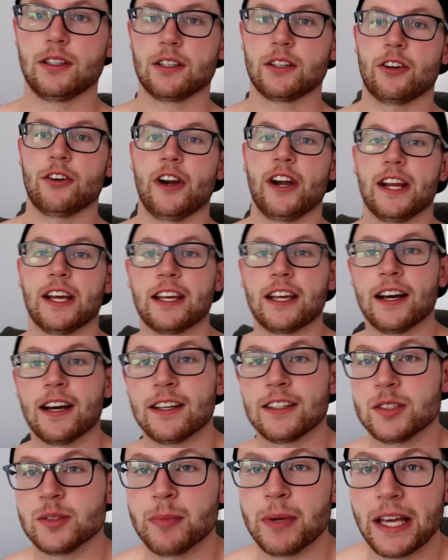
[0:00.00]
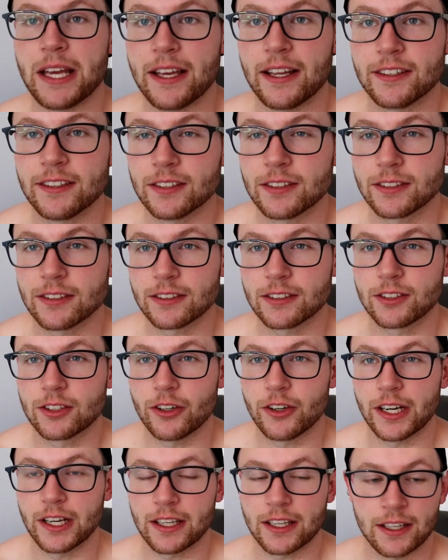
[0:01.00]
Credit cards, man.
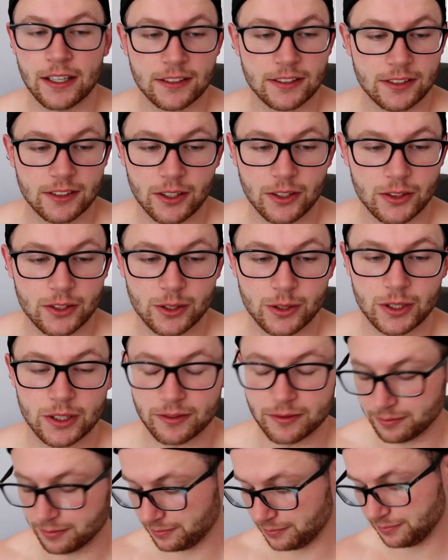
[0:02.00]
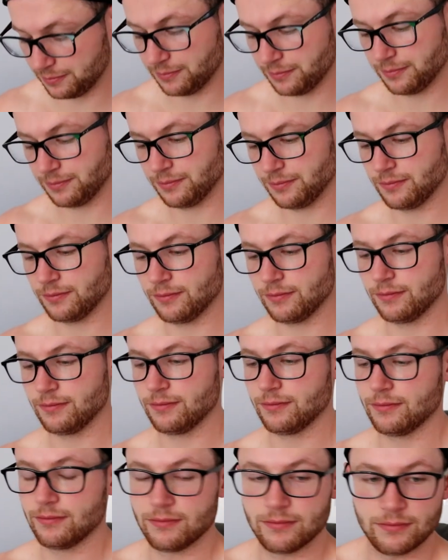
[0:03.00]
Credit cards, don't do it. Welcome to N A B.
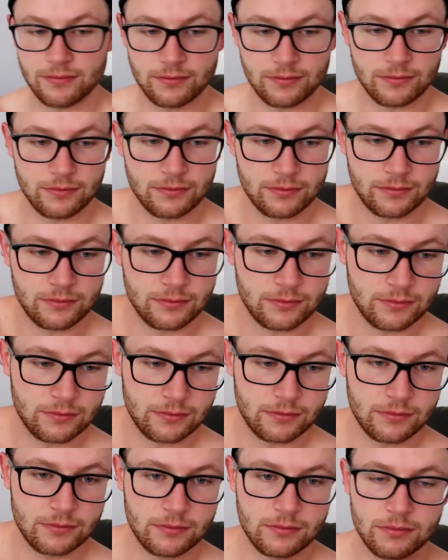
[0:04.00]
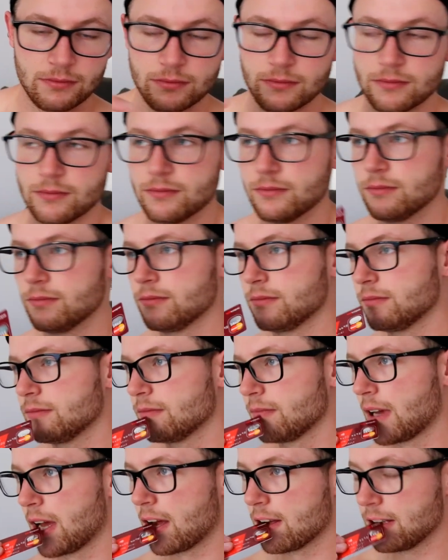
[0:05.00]
Thank you for calling us back.
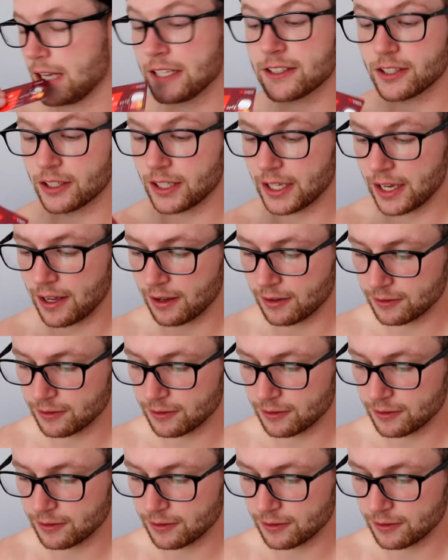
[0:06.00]
That's okay.